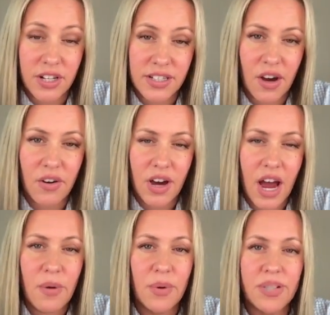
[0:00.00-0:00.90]
Now, I
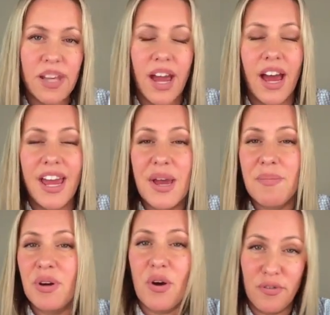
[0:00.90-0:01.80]
will say I am
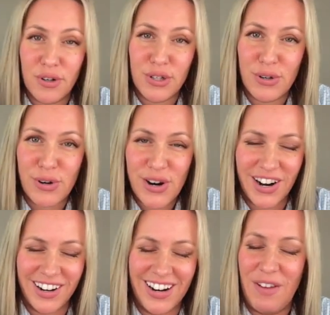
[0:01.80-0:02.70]
an overshooter,
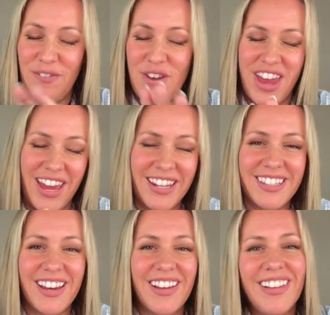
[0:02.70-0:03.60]
if you can't
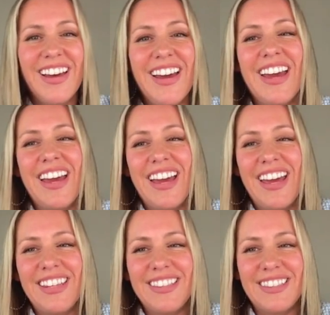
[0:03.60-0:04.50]
tell.
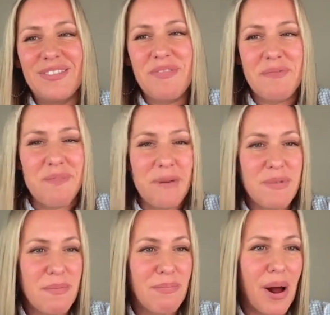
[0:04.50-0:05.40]
It might be
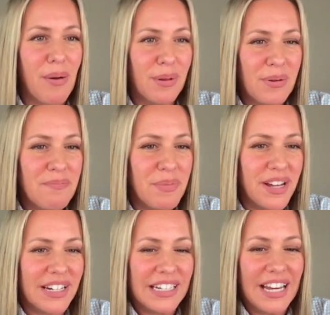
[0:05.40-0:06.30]
a problem,
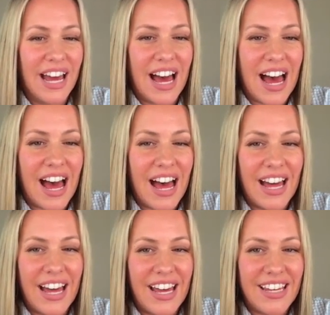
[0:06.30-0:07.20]
but
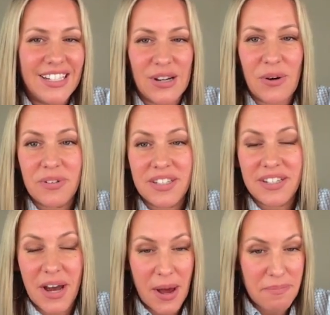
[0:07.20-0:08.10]
I don't
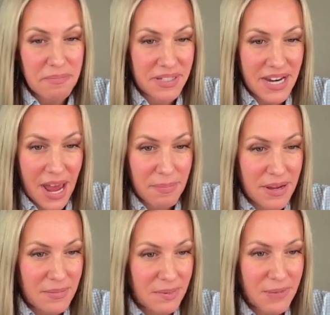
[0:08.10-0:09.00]
stop
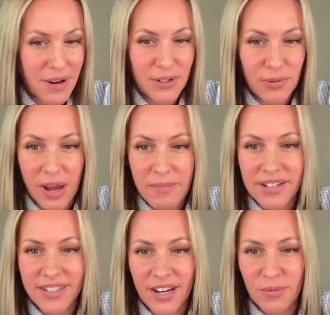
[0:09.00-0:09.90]
snapping pretty much when I'm in a
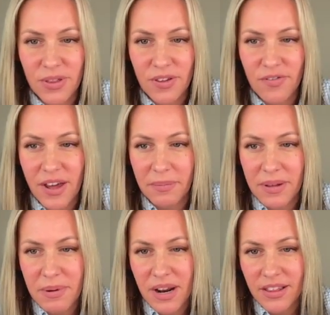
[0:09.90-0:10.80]
session with a family.
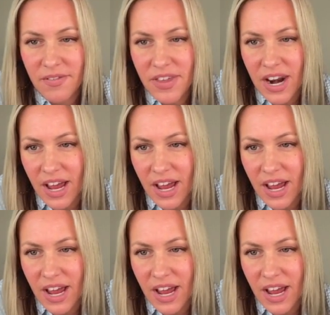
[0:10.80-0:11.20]
But I love that.